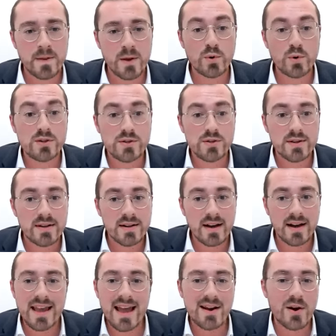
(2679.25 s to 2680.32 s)
which
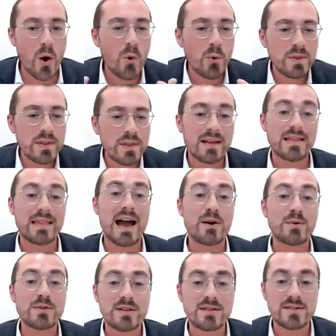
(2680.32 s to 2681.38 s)
again only
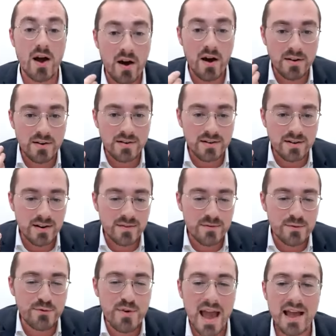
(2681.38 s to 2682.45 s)
allows us to
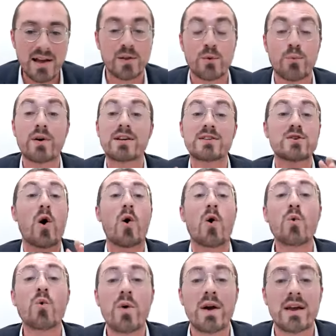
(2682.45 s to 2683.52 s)
unveil what is
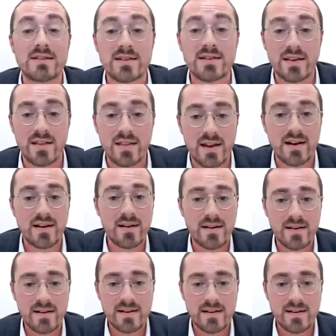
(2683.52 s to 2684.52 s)
always there.